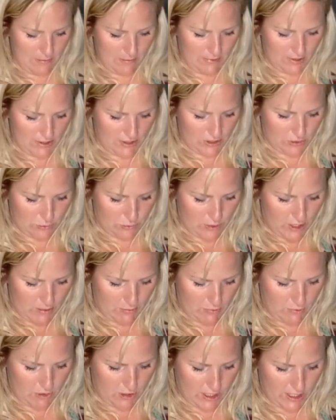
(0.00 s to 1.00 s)
I'm going to do
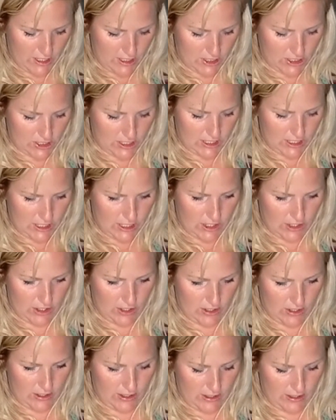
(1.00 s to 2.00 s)
1 more inch
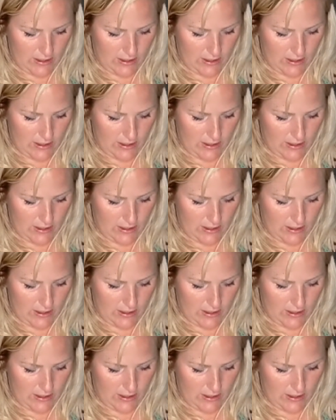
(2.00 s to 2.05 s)
here.